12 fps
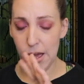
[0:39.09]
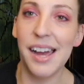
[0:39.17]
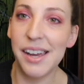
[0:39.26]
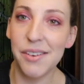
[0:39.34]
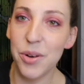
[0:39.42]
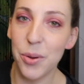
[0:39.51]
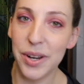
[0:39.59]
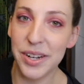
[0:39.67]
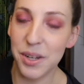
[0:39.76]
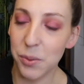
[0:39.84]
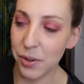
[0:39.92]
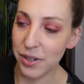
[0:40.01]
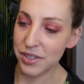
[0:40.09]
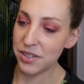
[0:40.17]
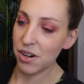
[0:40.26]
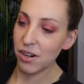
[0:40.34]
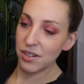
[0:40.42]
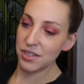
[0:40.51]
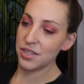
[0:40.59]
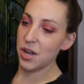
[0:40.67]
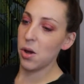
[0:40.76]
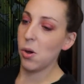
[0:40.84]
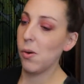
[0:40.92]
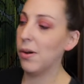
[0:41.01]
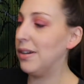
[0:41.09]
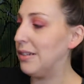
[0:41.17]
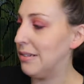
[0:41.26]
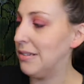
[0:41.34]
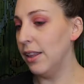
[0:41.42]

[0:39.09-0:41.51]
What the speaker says: I have no idea where to start, so